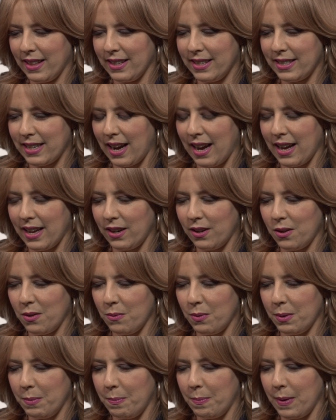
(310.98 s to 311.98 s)
the title
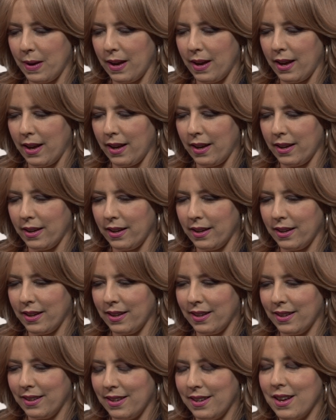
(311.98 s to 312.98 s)
would be
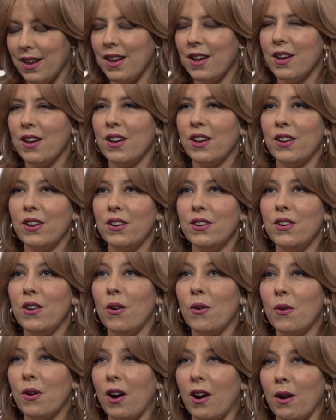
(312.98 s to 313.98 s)

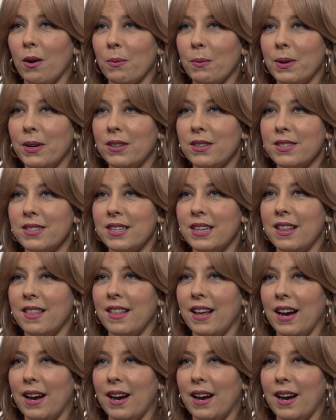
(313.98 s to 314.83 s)
No Cartwheels in the